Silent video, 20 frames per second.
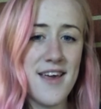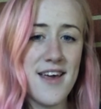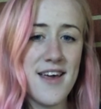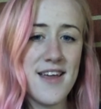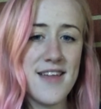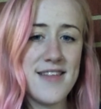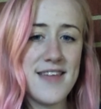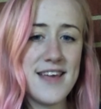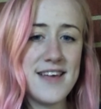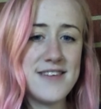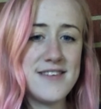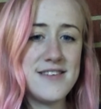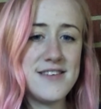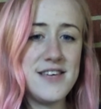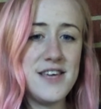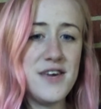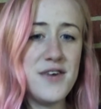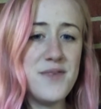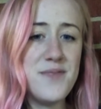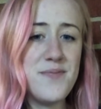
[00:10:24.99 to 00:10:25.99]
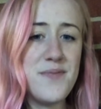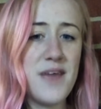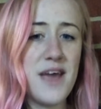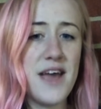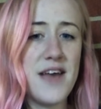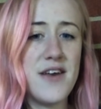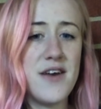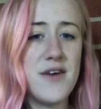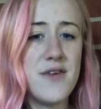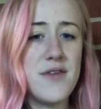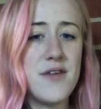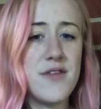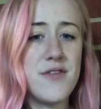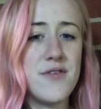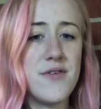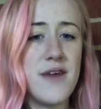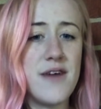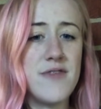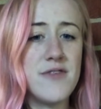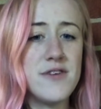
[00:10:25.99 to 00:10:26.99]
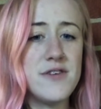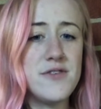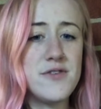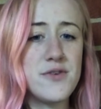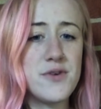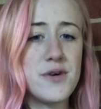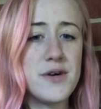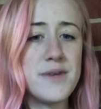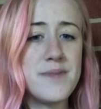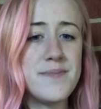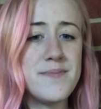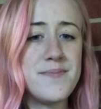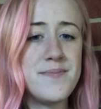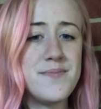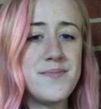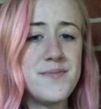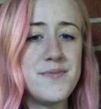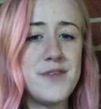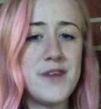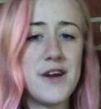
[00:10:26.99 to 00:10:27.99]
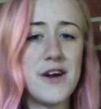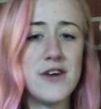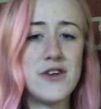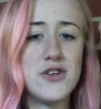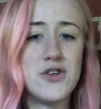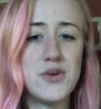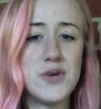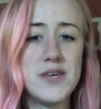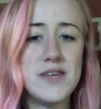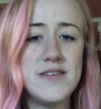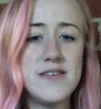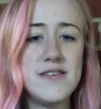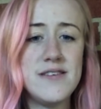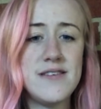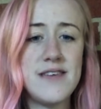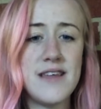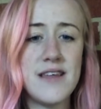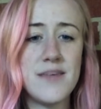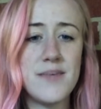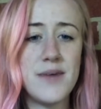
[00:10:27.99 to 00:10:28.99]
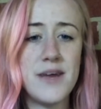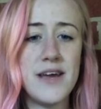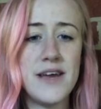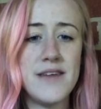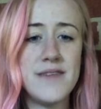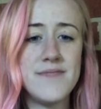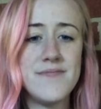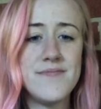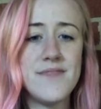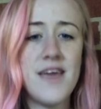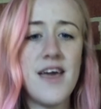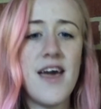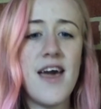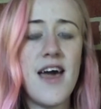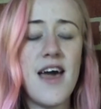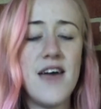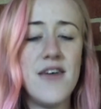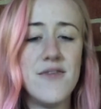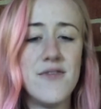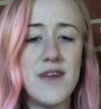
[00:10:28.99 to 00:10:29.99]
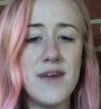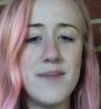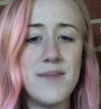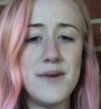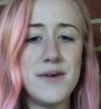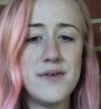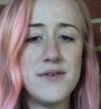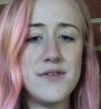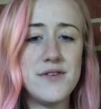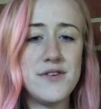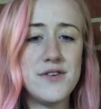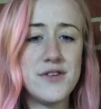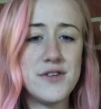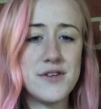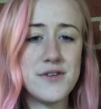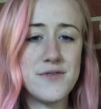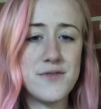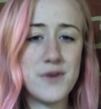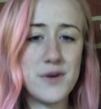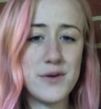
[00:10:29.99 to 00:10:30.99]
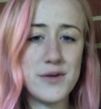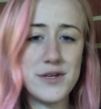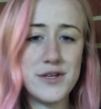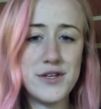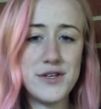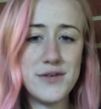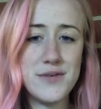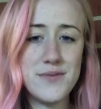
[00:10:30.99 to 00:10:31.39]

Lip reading: Thanks to you, I know that through every storm, there are joys to celebrate and rainbows to look forward to.